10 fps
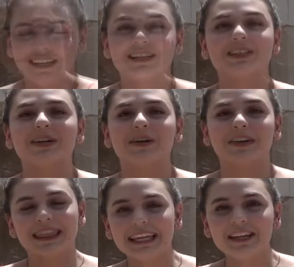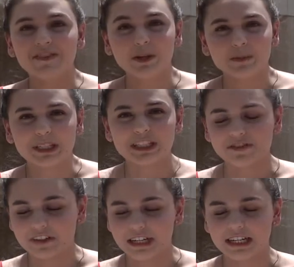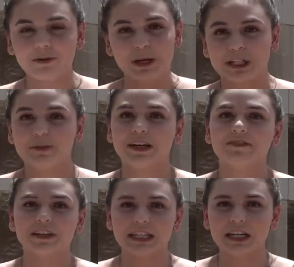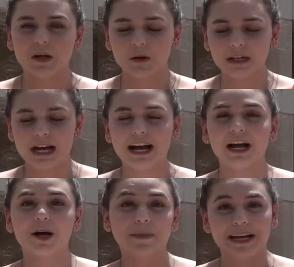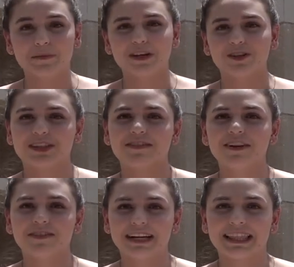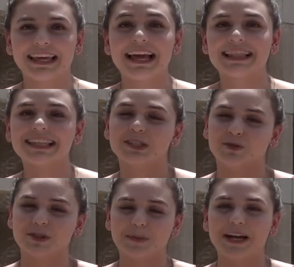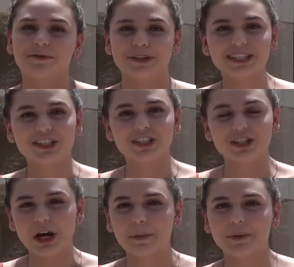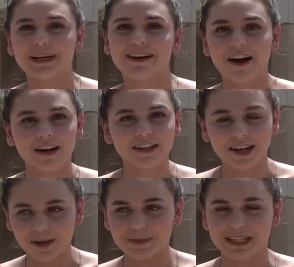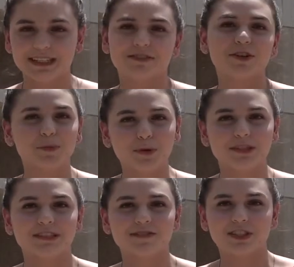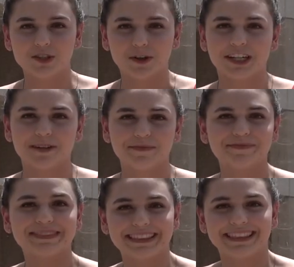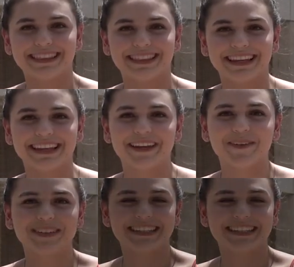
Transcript: So thank you very much for watching my video. I am Alondra Valverde and this was my research topic on obsessive compulsive disorder. Thank you.